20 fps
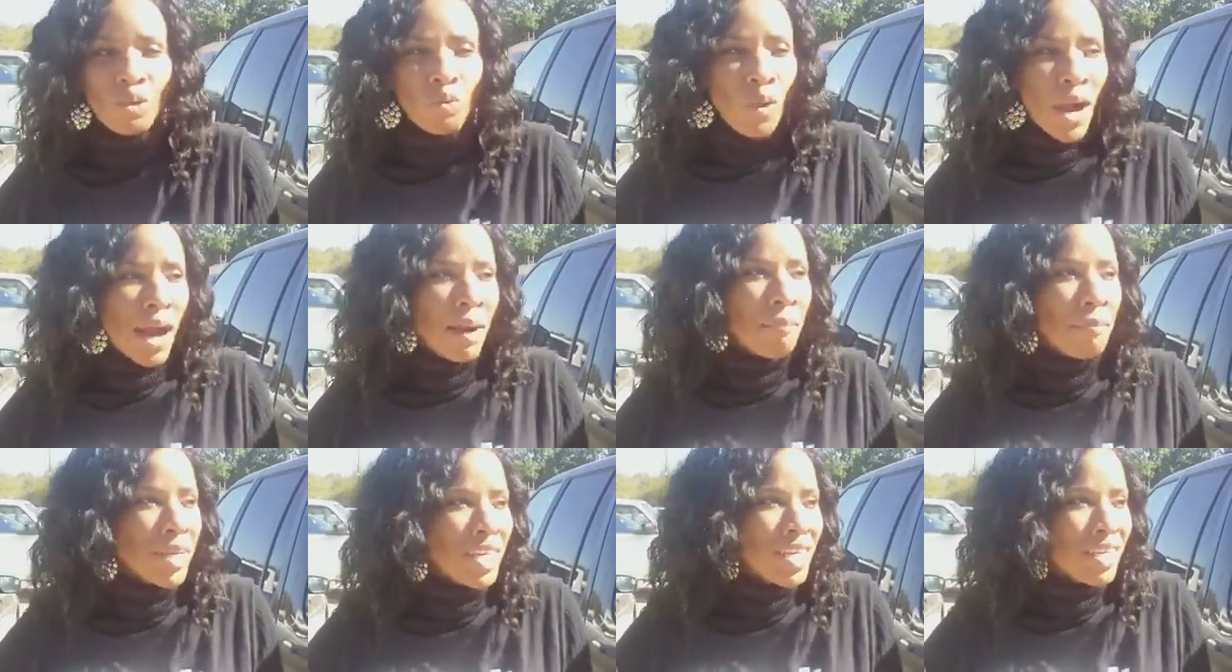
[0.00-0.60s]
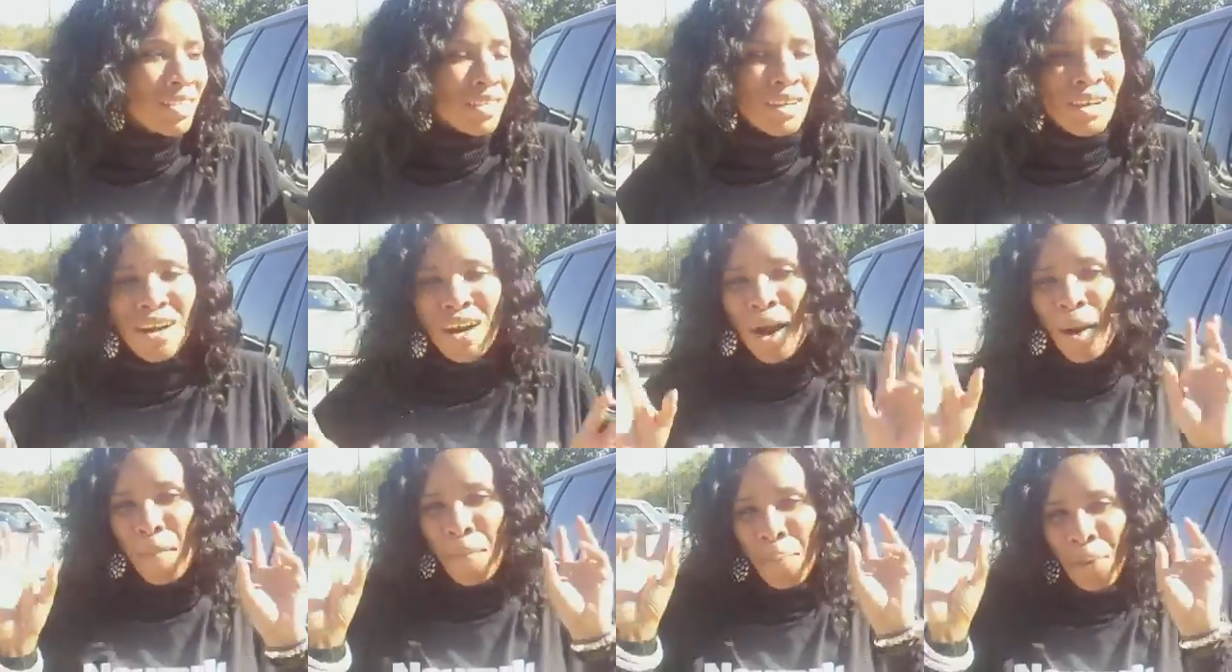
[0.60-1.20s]
The Why Me is a
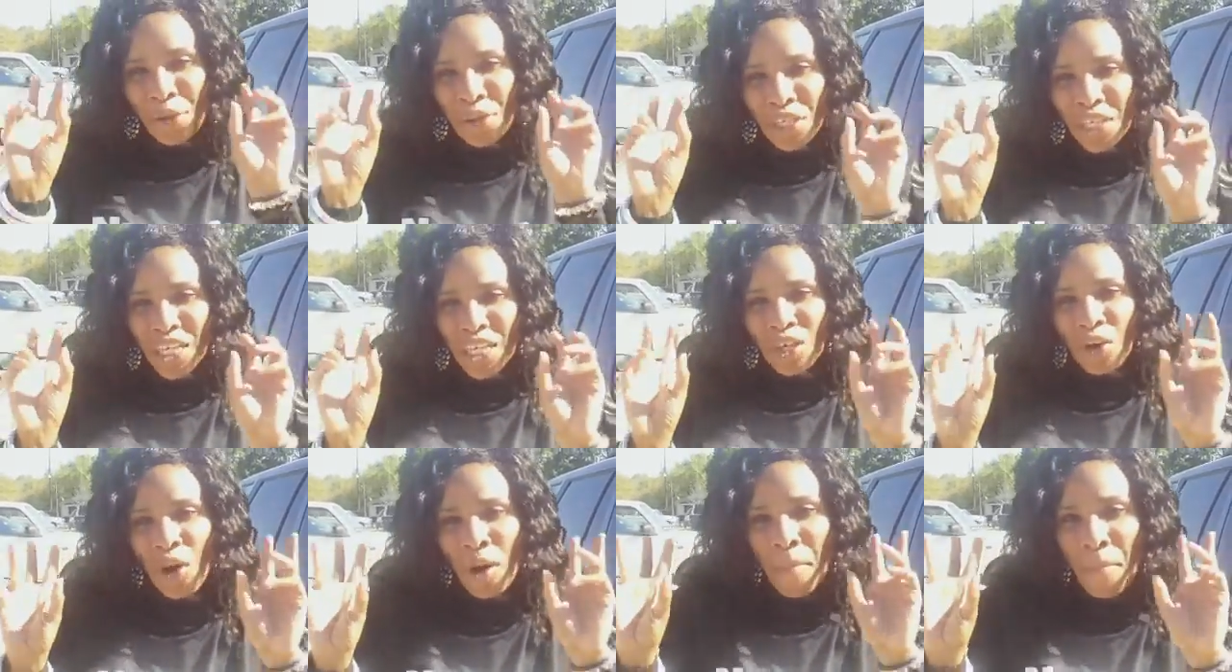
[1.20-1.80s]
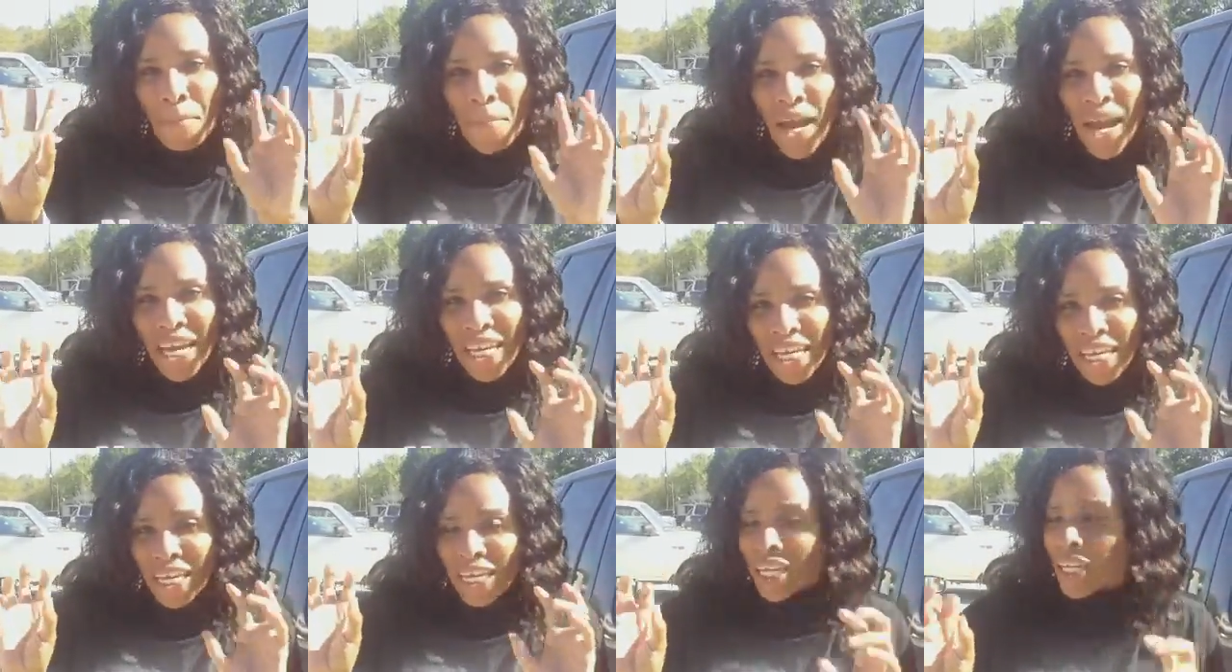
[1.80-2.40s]
plea or
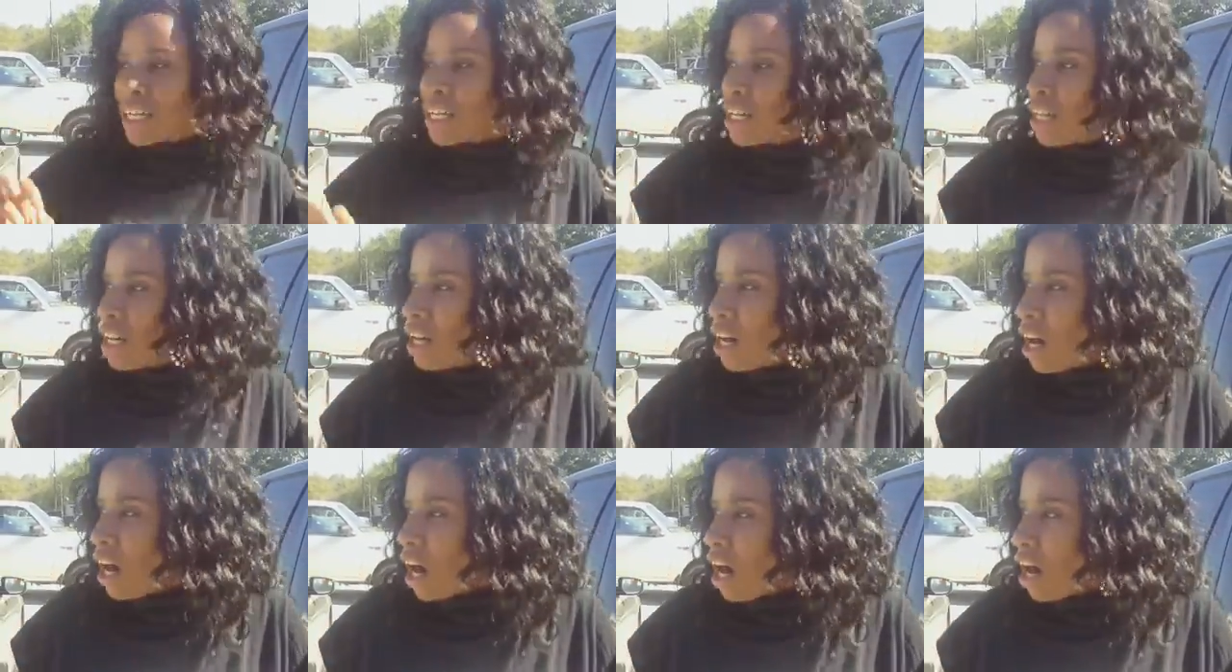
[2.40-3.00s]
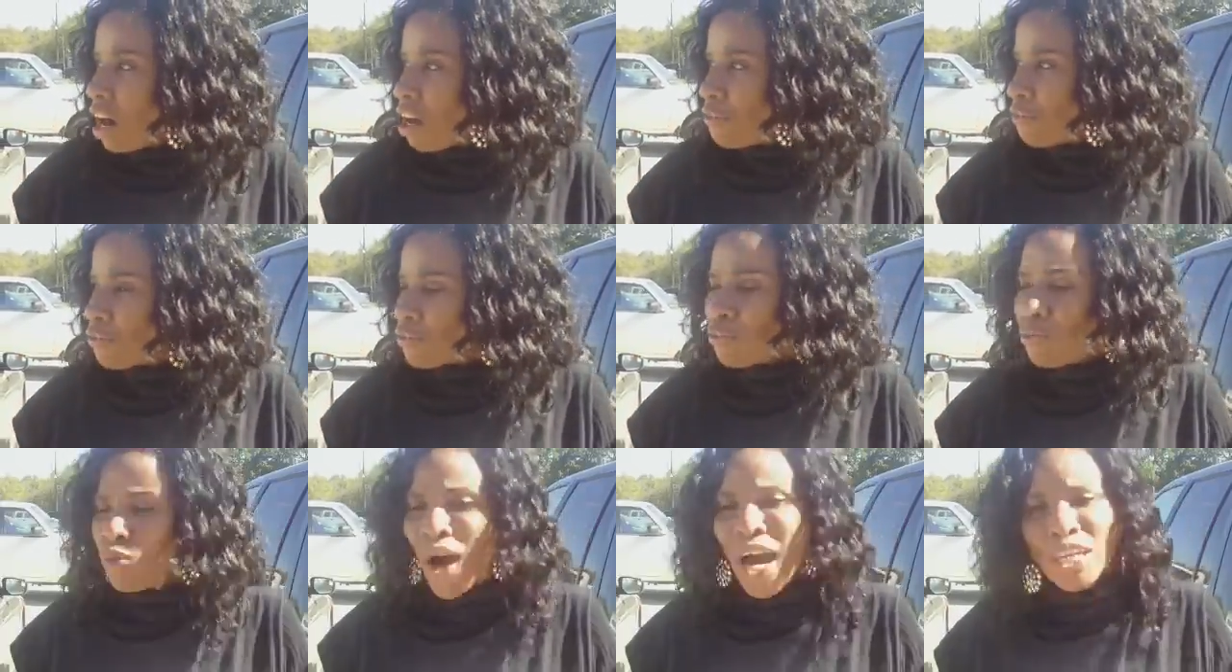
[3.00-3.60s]
begging of
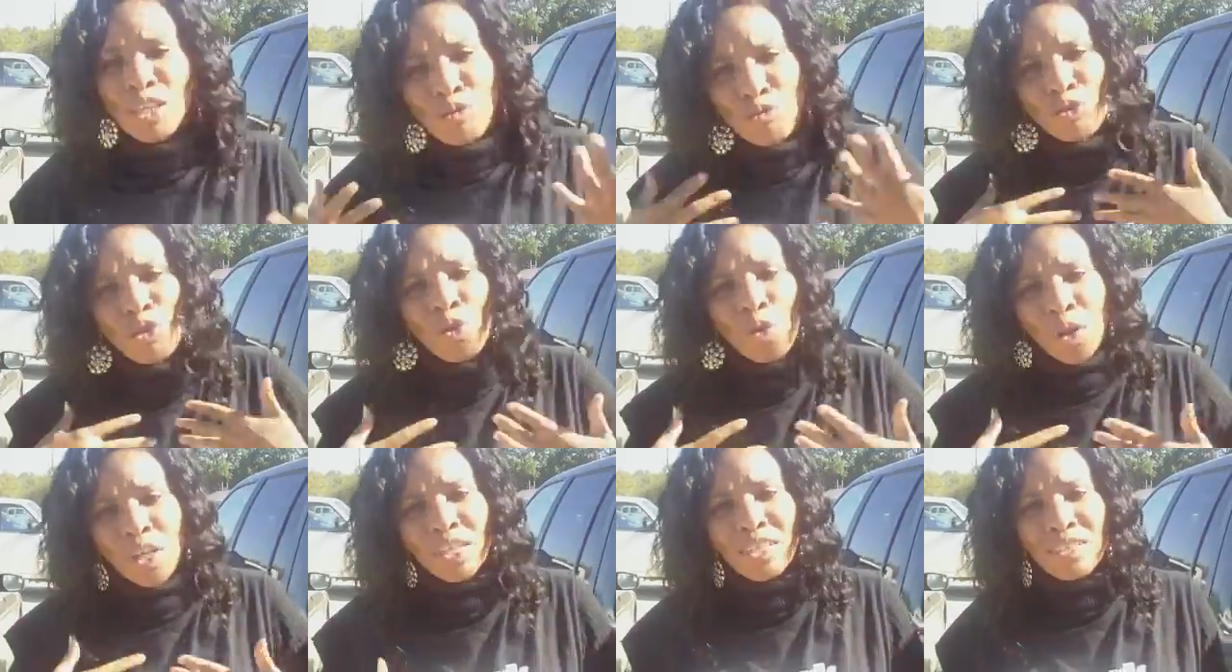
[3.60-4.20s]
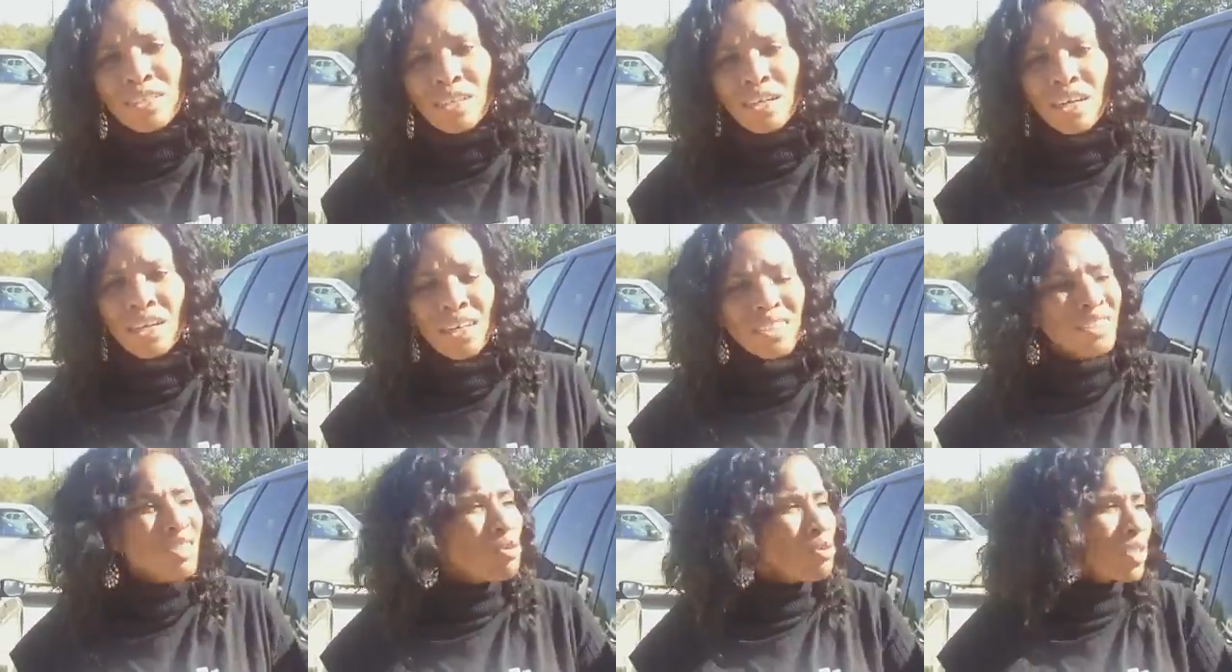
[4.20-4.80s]
why are you doing this to us?